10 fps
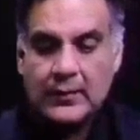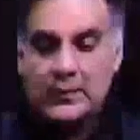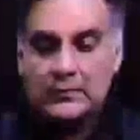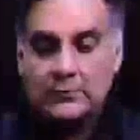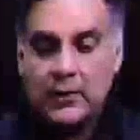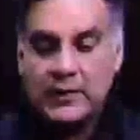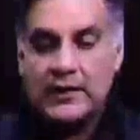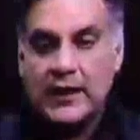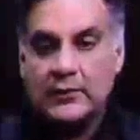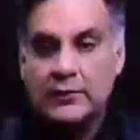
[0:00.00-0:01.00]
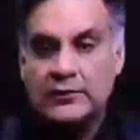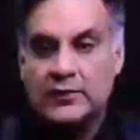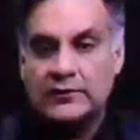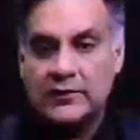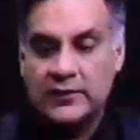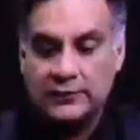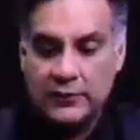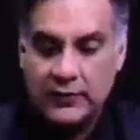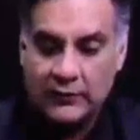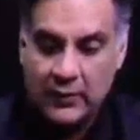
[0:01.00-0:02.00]
Spot diagnosis for this foot
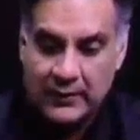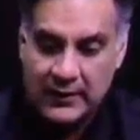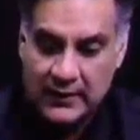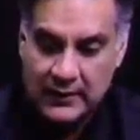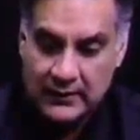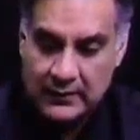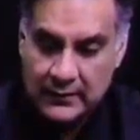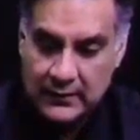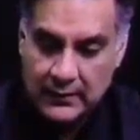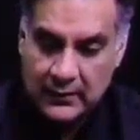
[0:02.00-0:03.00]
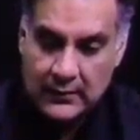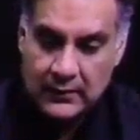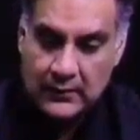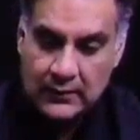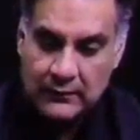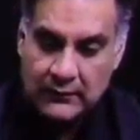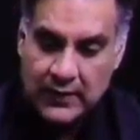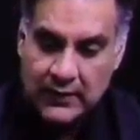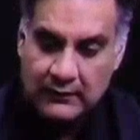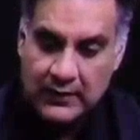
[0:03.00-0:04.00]
deformity.
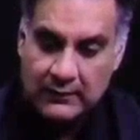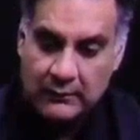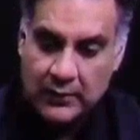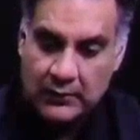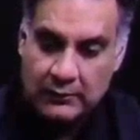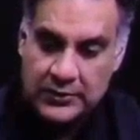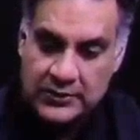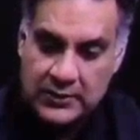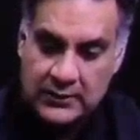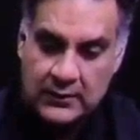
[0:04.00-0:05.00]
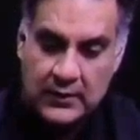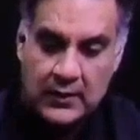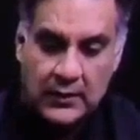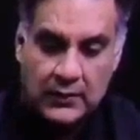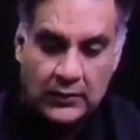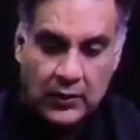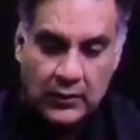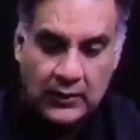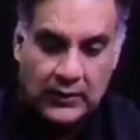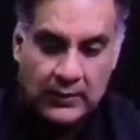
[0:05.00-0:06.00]
Very, very important question.
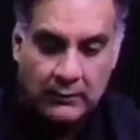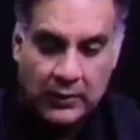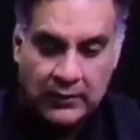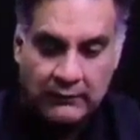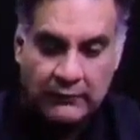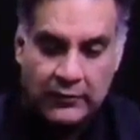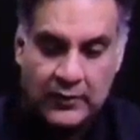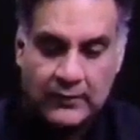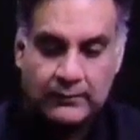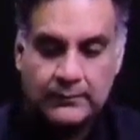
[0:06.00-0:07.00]
Rocker bottom foot.